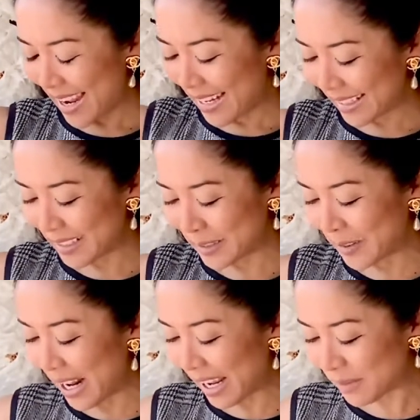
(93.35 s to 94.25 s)
You don't
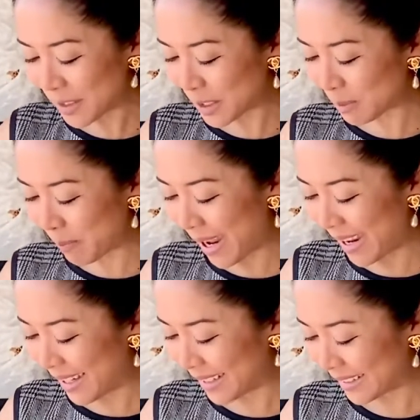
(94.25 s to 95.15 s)
have to
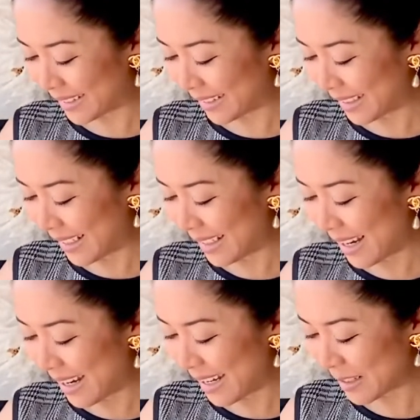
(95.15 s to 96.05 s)
spend a
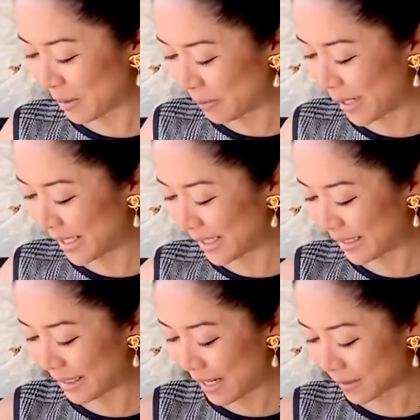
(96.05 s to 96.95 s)
lot of money,
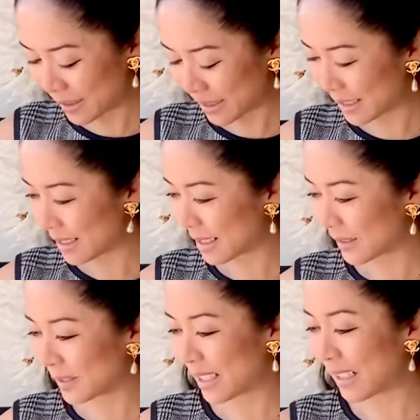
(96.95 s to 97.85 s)
thousands
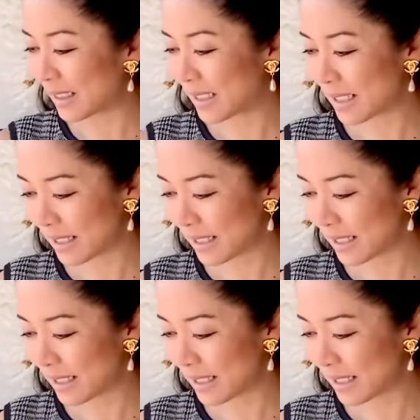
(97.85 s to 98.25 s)
of dollars